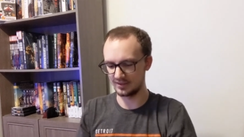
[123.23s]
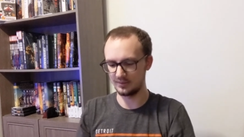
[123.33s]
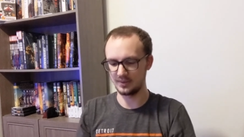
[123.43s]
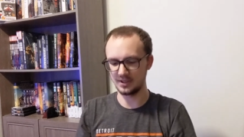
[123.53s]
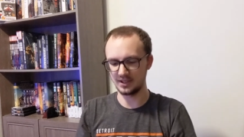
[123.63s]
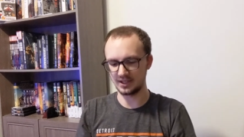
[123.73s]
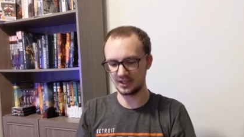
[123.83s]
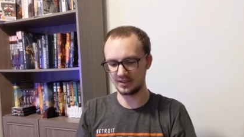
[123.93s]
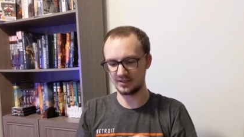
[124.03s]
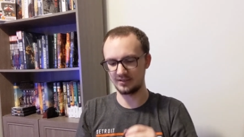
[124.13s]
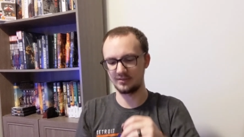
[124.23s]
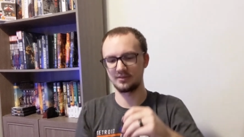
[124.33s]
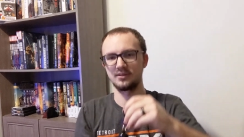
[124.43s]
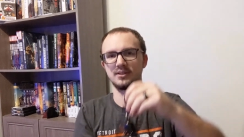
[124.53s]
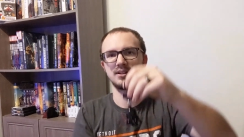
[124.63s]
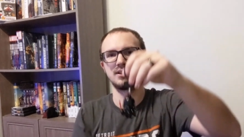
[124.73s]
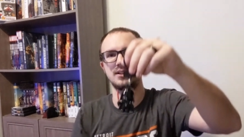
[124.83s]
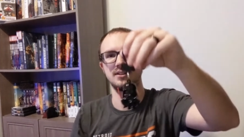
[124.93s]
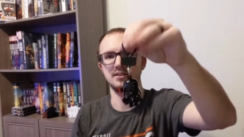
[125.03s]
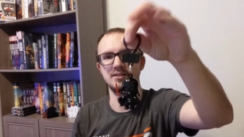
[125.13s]
We got
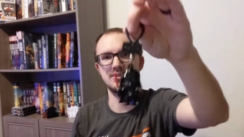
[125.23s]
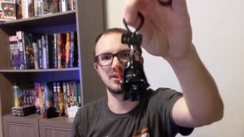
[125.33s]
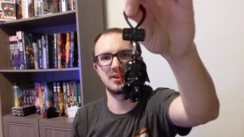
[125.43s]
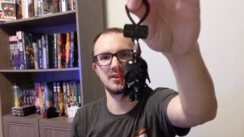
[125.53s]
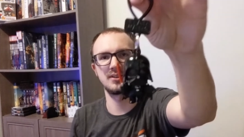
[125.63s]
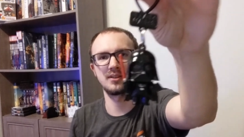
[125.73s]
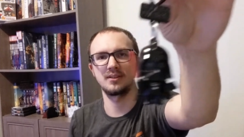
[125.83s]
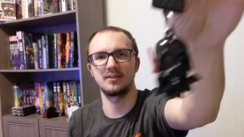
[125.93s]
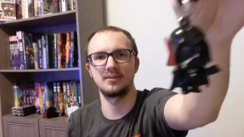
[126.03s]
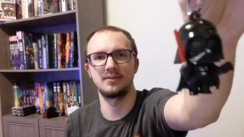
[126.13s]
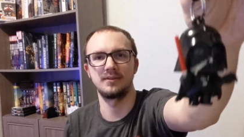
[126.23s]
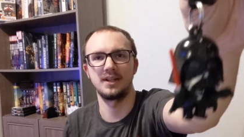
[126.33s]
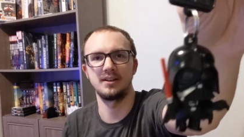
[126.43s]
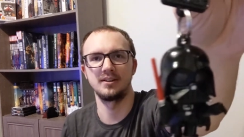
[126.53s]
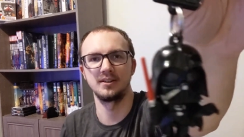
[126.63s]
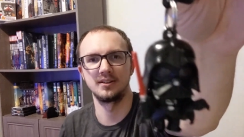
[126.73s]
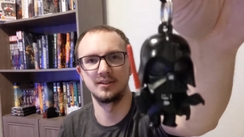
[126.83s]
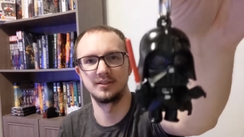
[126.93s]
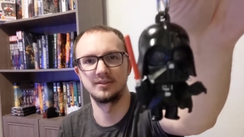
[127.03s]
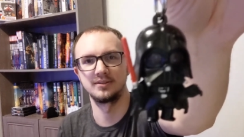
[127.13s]
Darth
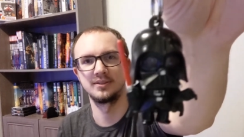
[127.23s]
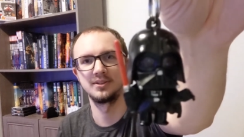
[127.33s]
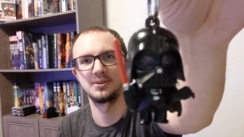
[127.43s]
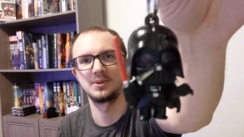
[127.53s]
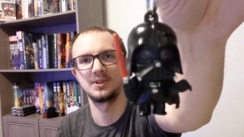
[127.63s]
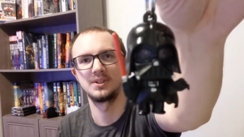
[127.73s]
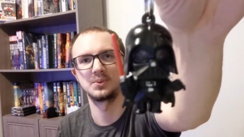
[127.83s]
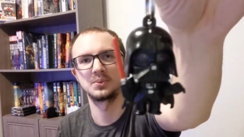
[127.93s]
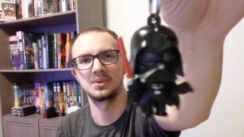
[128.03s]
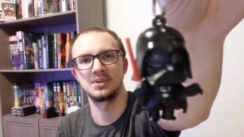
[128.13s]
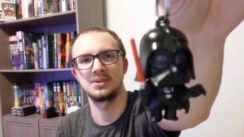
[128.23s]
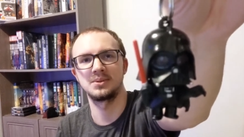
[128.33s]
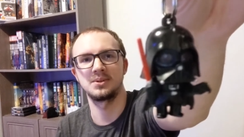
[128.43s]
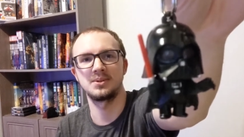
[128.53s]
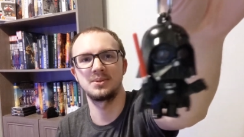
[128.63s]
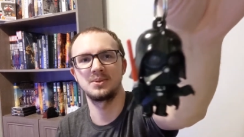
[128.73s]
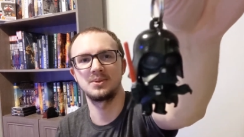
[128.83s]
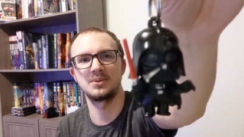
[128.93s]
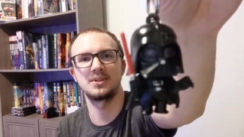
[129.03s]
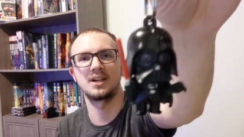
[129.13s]
Vader. Really, really
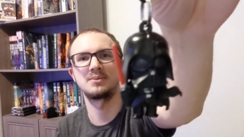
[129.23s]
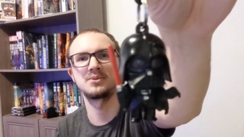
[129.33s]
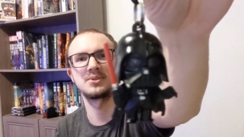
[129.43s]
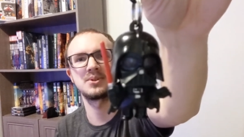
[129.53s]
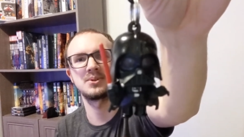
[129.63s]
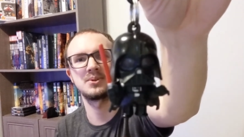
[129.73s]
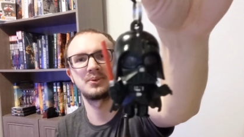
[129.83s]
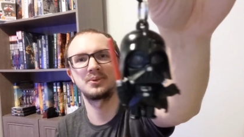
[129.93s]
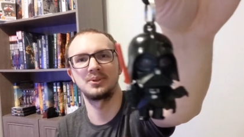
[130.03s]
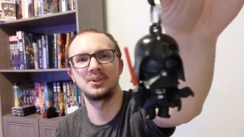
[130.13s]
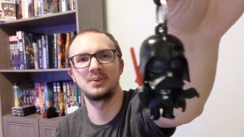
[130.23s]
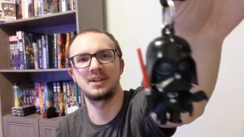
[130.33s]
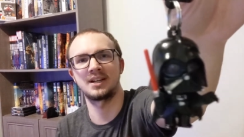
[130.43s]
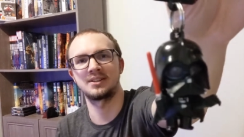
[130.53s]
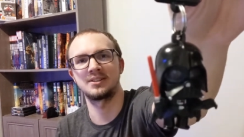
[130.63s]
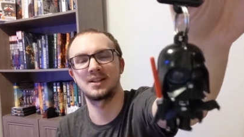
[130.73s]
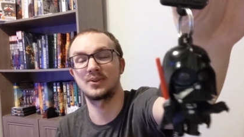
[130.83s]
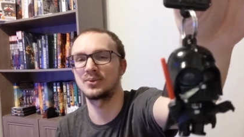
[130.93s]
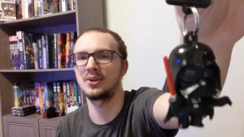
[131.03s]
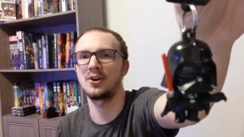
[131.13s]
cool. I'm so thrilled that we got this. I
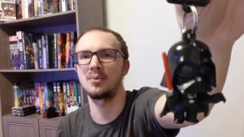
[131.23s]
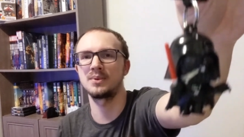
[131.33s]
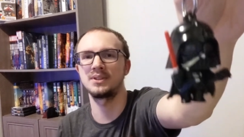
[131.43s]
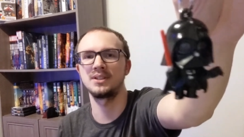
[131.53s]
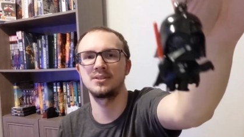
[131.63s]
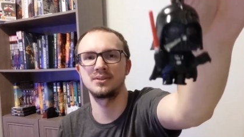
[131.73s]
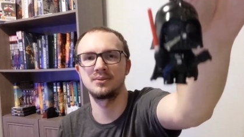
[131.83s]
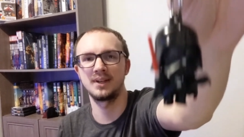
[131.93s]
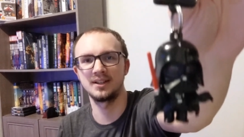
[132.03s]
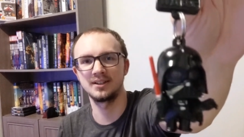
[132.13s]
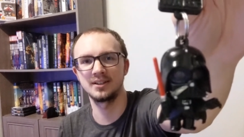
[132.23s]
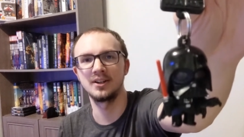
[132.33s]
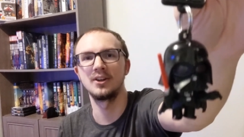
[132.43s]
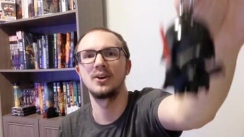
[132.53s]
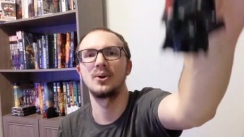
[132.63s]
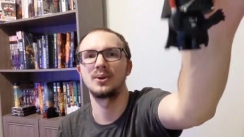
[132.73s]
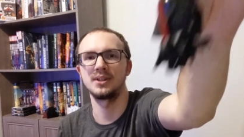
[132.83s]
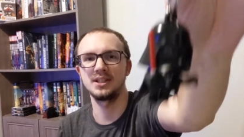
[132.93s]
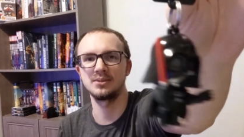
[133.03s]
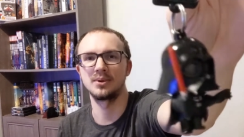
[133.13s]
was really hoping either Vader or
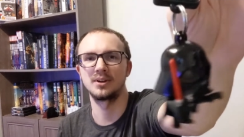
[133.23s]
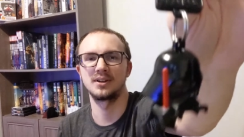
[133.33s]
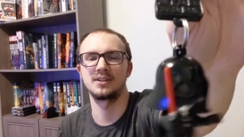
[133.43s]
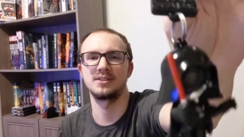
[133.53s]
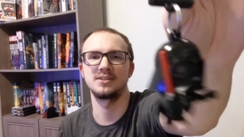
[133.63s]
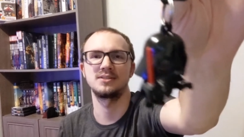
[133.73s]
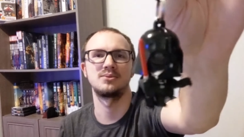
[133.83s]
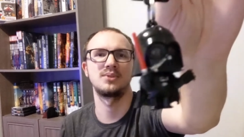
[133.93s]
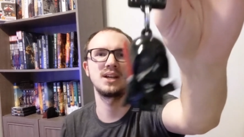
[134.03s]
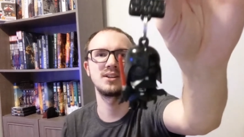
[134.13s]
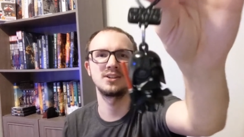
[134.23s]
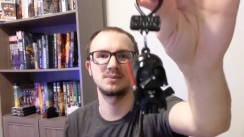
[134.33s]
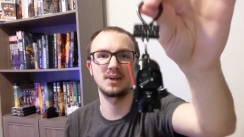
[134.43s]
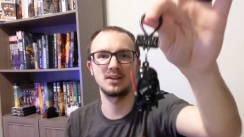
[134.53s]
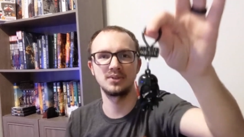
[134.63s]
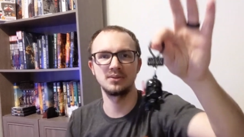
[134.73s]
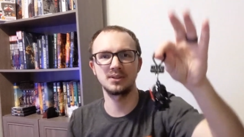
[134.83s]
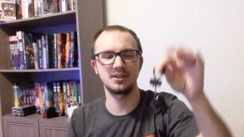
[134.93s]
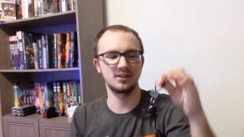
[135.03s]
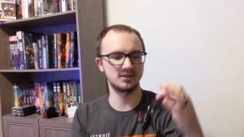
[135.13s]
the Ewok, because Vader is my
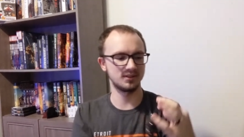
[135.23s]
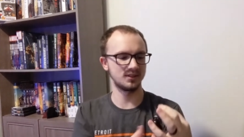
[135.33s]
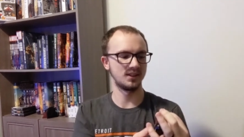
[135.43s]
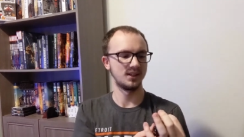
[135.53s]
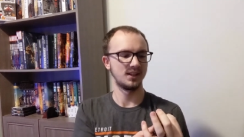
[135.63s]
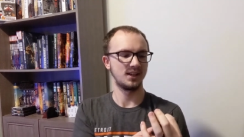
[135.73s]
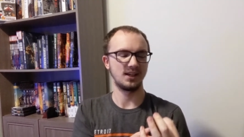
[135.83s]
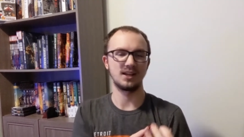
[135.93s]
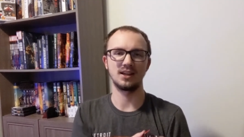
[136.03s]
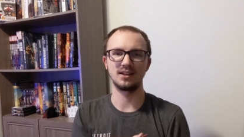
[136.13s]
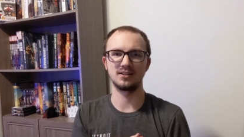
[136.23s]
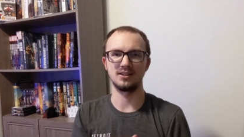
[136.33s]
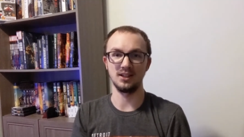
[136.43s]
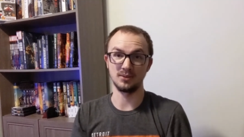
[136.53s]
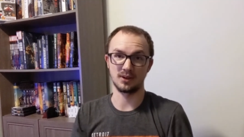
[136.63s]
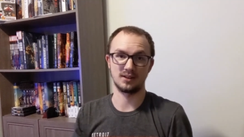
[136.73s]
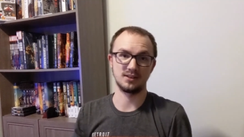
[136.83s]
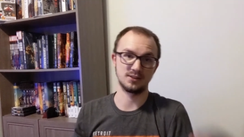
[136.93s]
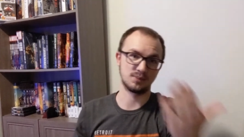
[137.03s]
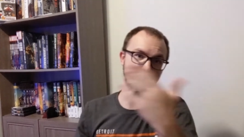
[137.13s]
favorite character, and Ewok
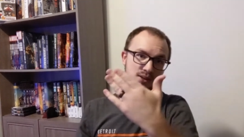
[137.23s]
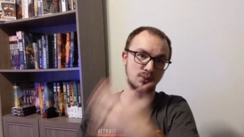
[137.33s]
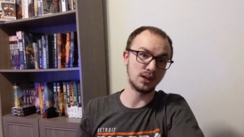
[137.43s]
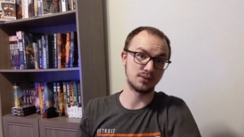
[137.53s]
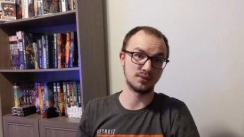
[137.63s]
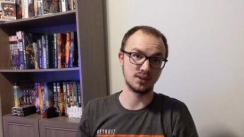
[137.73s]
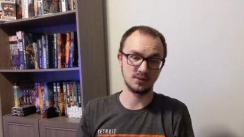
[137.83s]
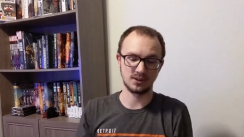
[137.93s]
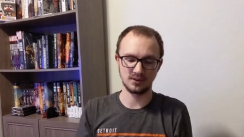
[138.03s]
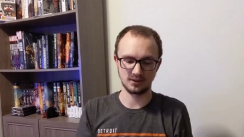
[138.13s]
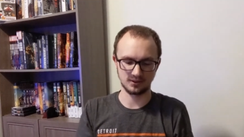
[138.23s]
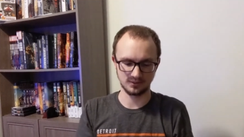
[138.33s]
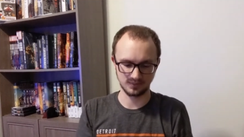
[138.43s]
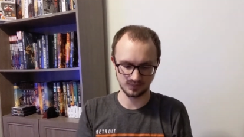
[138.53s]
is my wife's favorite character.